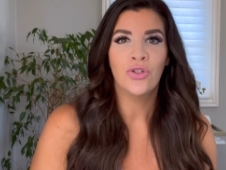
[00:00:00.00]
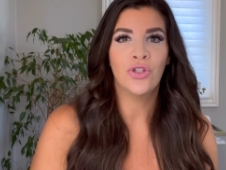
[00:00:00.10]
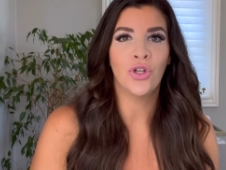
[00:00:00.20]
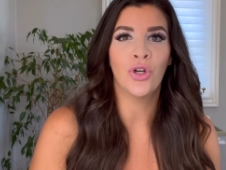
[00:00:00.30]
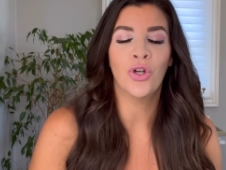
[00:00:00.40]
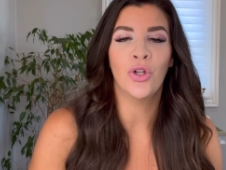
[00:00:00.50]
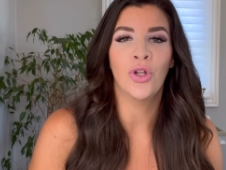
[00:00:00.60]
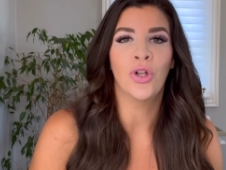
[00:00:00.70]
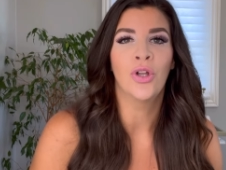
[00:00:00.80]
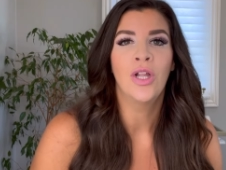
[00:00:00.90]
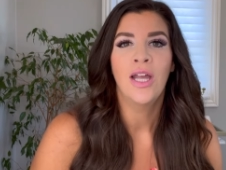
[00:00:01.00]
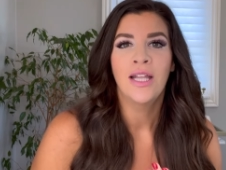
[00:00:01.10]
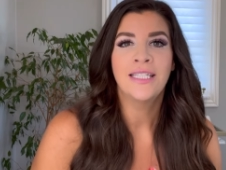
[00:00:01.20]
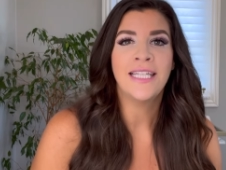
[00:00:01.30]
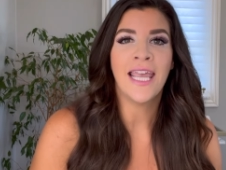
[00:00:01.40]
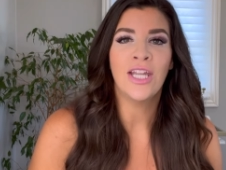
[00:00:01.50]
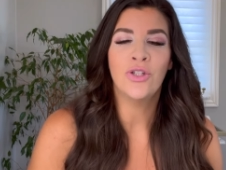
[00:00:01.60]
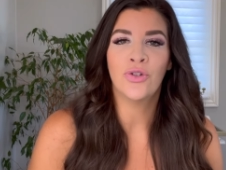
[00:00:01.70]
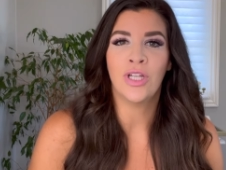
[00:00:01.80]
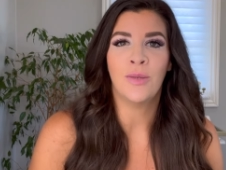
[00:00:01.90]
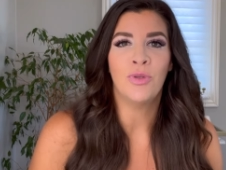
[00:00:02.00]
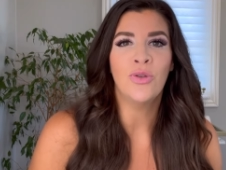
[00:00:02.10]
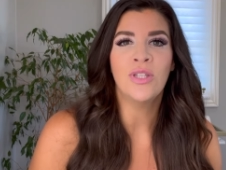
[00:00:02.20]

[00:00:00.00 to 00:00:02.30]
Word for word: Journal, daydream,